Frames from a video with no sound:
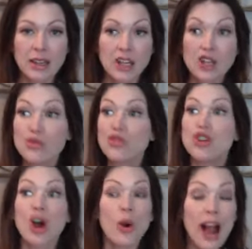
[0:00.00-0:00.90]
You
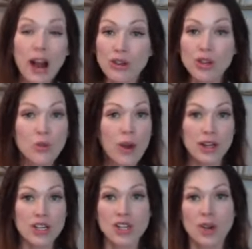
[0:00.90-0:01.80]
know how you want
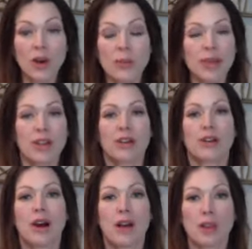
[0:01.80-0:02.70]
to show up
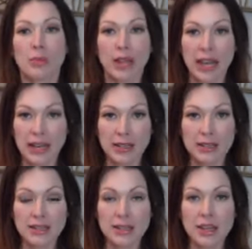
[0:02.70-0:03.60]
here on the
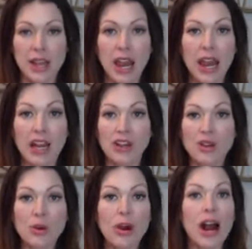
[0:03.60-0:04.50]
planet, and
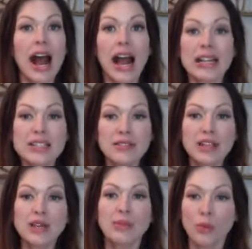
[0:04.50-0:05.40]
you are
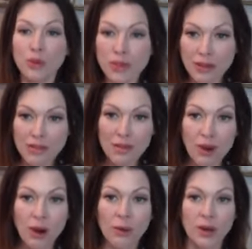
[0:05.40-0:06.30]
actively moving
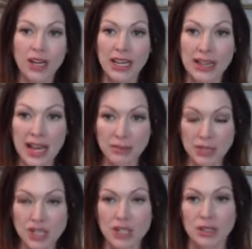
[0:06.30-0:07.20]
forward in that
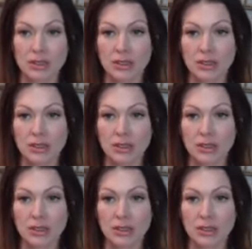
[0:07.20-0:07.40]
mission.